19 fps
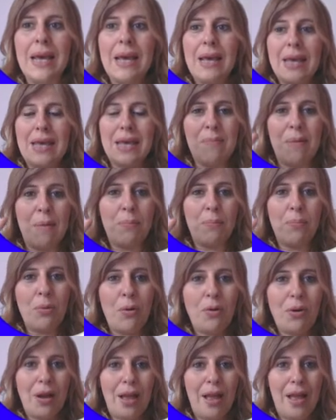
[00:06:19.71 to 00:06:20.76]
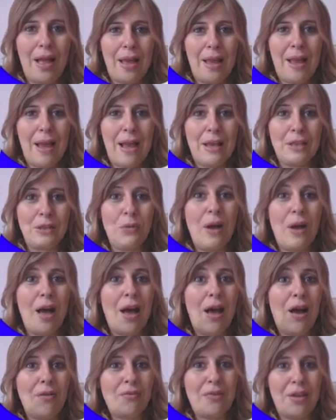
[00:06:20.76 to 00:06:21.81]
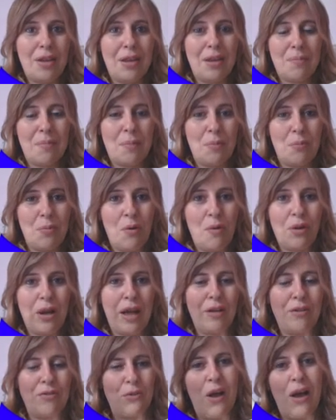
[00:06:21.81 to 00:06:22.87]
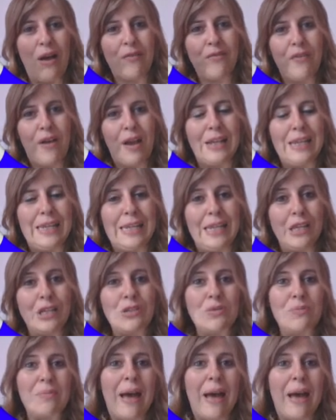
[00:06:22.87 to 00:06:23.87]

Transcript: In my blog, I do have a link to my